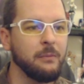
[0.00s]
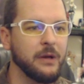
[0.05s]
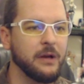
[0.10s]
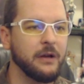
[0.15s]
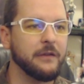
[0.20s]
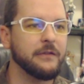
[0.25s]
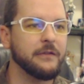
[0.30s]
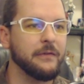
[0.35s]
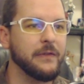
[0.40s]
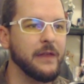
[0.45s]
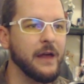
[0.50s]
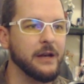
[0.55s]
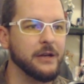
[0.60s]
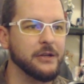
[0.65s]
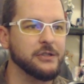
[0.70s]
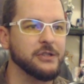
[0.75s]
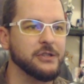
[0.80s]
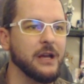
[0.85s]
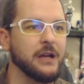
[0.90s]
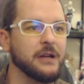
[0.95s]
because of that
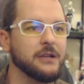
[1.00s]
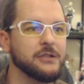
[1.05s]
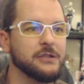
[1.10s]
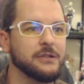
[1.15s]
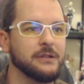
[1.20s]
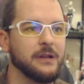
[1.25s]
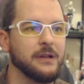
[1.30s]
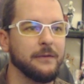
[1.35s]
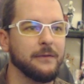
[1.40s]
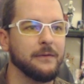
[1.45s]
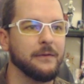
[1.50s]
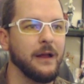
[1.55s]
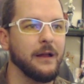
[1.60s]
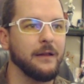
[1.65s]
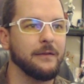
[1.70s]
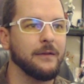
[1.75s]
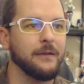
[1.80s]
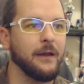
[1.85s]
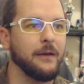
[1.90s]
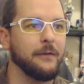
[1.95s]
exchange. That
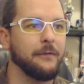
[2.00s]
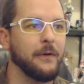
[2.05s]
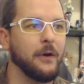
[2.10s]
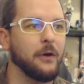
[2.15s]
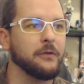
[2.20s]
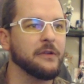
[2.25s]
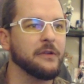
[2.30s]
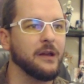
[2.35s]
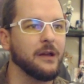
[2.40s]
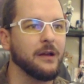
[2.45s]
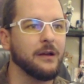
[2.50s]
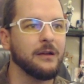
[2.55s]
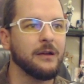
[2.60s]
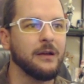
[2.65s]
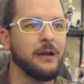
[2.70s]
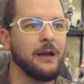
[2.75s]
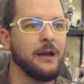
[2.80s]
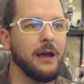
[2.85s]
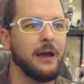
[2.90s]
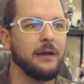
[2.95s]

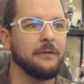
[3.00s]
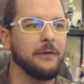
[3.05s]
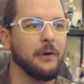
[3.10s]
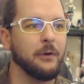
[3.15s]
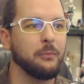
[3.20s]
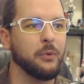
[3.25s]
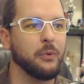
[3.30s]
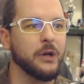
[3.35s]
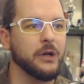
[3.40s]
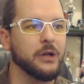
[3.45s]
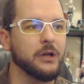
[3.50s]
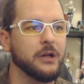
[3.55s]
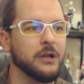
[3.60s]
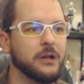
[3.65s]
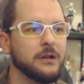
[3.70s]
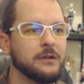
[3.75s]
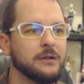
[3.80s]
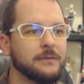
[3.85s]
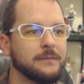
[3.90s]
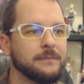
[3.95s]
felt pretty
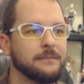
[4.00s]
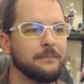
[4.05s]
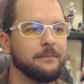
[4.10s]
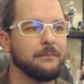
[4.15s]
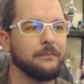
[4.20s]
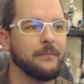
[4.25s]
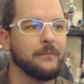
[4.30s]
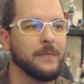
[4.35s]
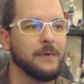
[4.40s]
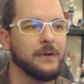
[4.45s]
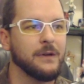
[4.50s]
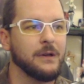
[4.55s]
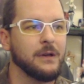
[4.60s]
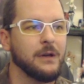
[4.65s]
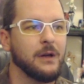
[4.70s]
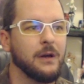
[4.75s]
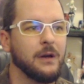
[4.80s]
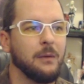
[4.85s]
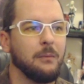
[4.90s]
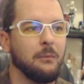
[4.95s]
good.
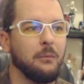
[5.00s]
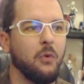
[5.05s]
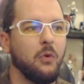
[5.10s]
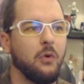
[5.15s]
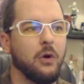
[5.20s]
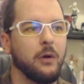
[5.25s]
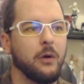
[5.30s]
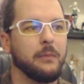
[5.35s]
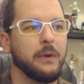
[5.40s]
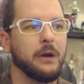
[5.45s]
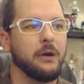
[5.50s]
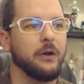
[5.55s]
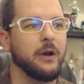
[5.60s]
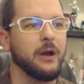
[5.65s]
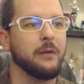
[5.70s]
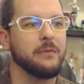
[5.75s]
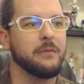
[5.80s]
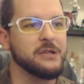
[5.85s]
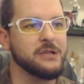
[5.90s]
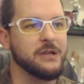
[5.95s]
More mirror
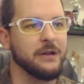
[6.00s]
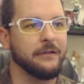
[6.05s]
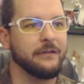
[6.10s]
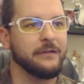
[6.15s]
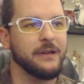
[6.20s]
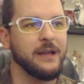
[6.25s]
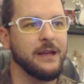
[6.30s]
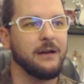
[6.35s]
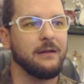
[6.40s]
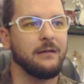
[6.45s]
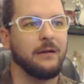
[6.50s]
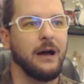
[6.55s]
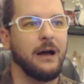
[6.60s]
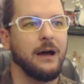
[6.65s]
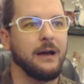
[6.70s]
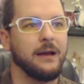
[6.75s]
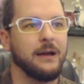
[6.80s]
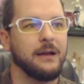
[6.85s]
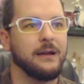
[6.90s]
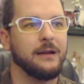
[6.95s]
images. Yeah,
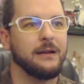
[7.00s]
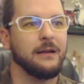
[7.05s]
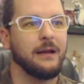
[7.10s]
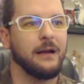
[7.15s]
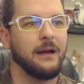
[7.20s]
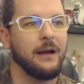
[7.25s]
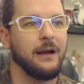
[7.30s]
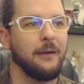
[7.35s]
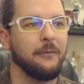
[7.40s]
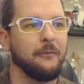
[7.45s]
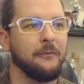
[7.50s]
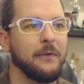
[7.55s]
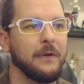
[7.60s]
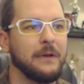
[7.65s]
I'm